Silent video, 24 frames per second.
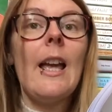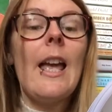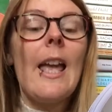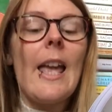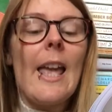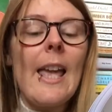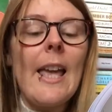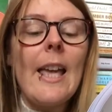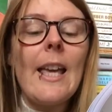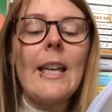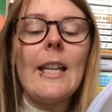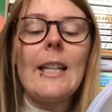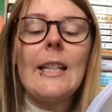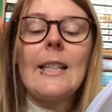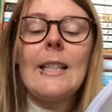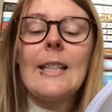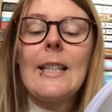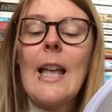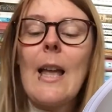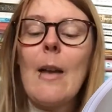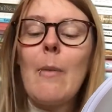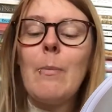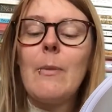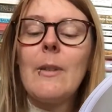
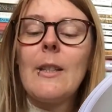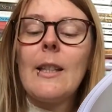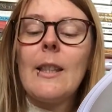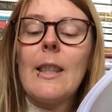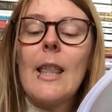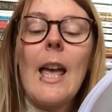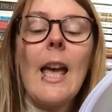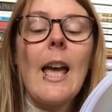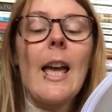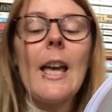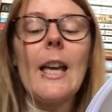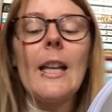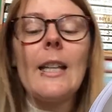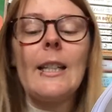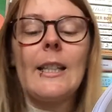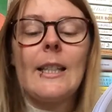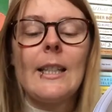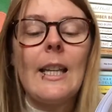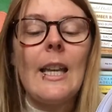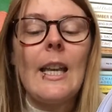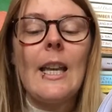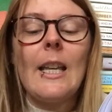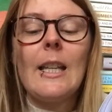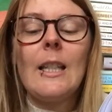Except that
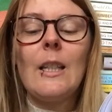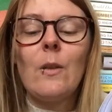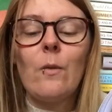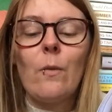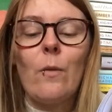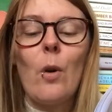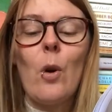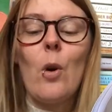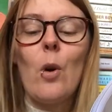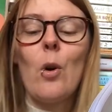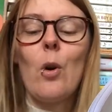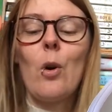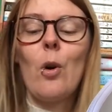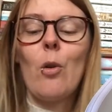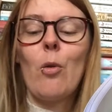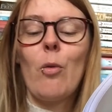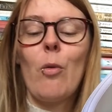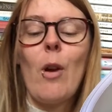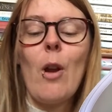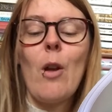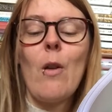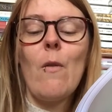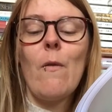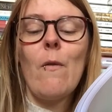is for
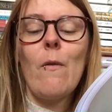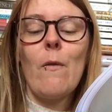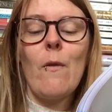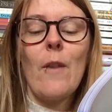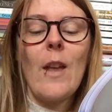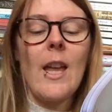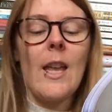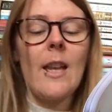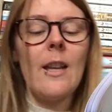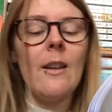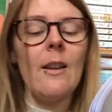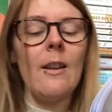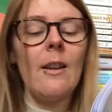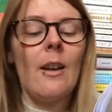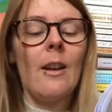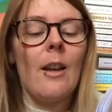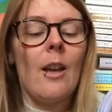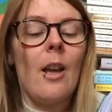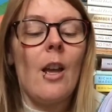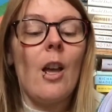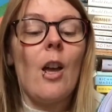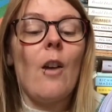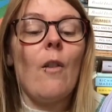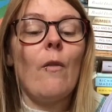Crowfin,
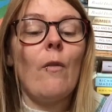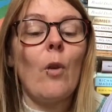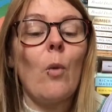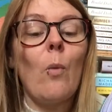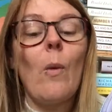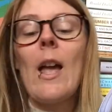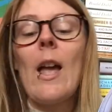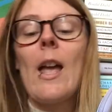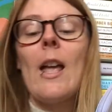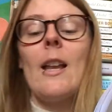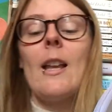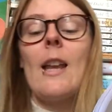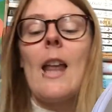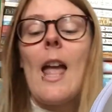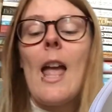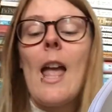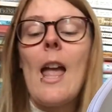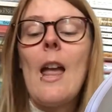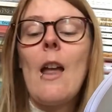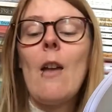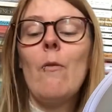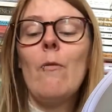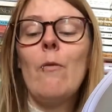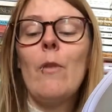for when
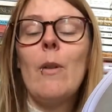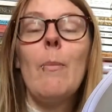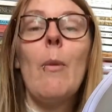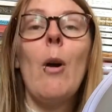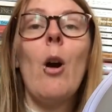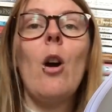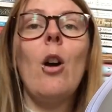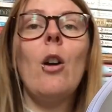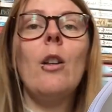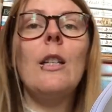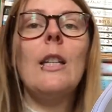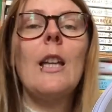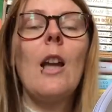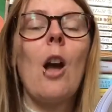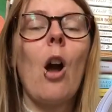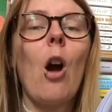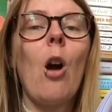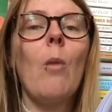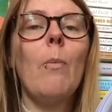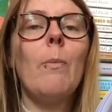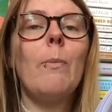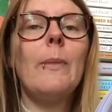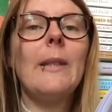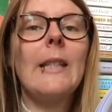everybody
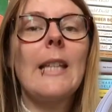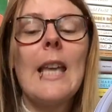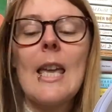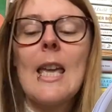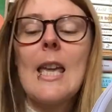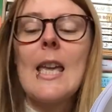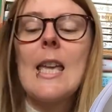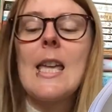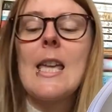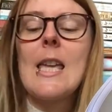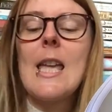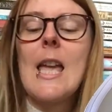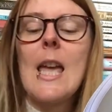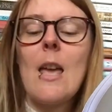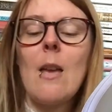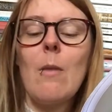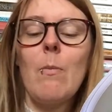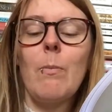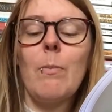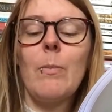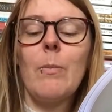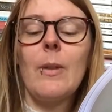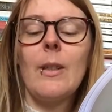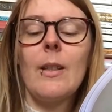hops, he
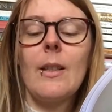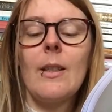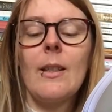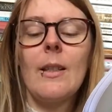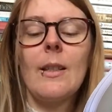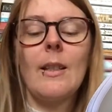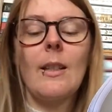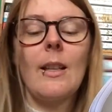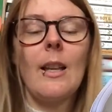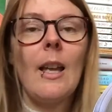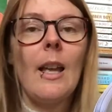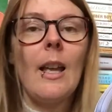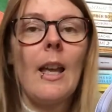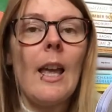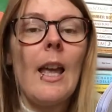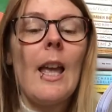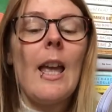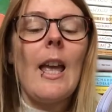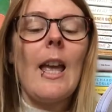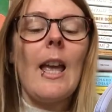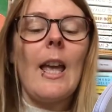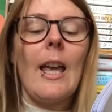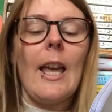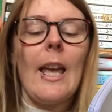hips.
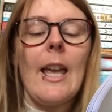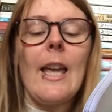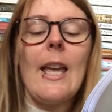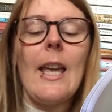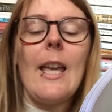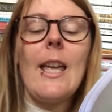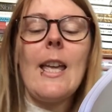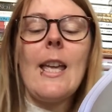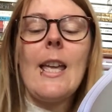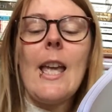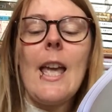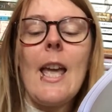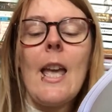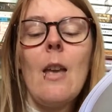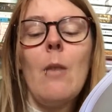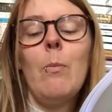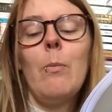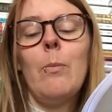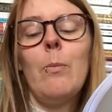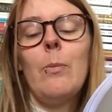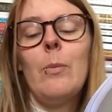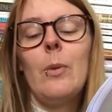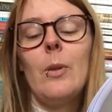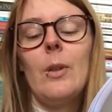He
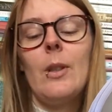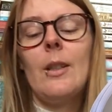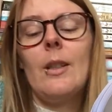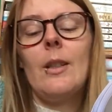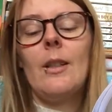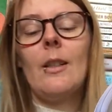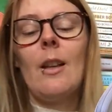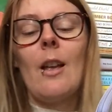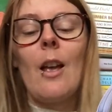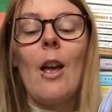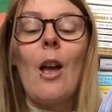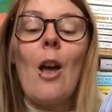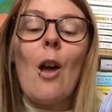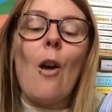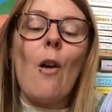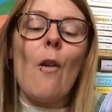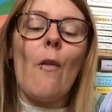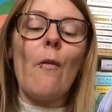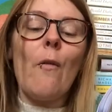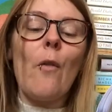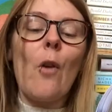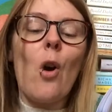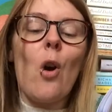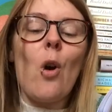hips,
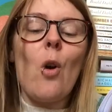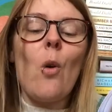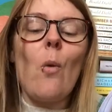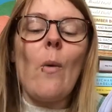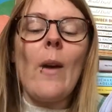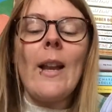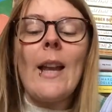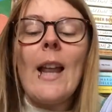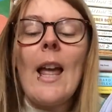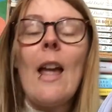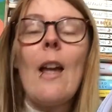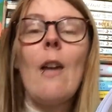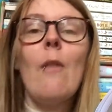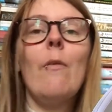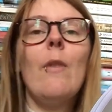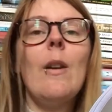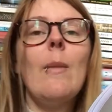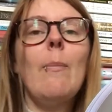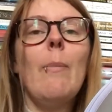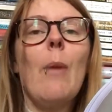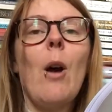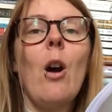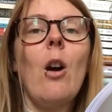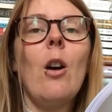for when
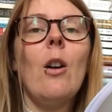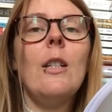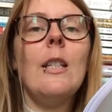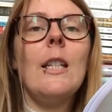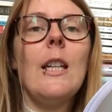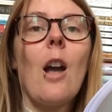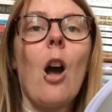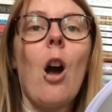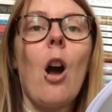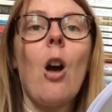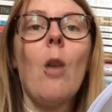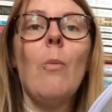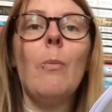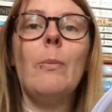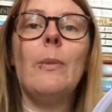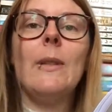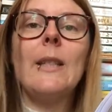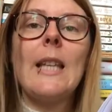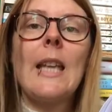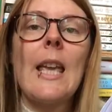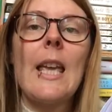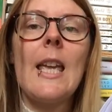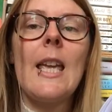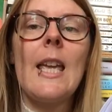everybody hops,
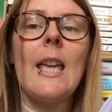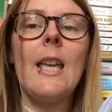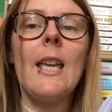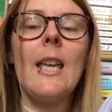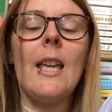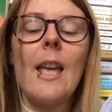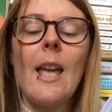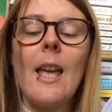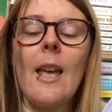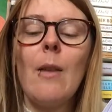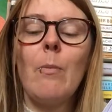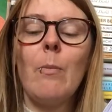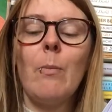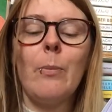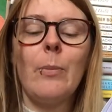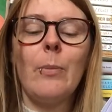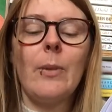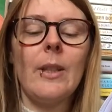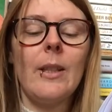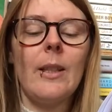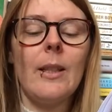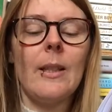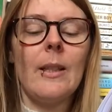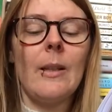he
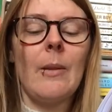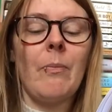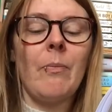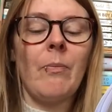hips.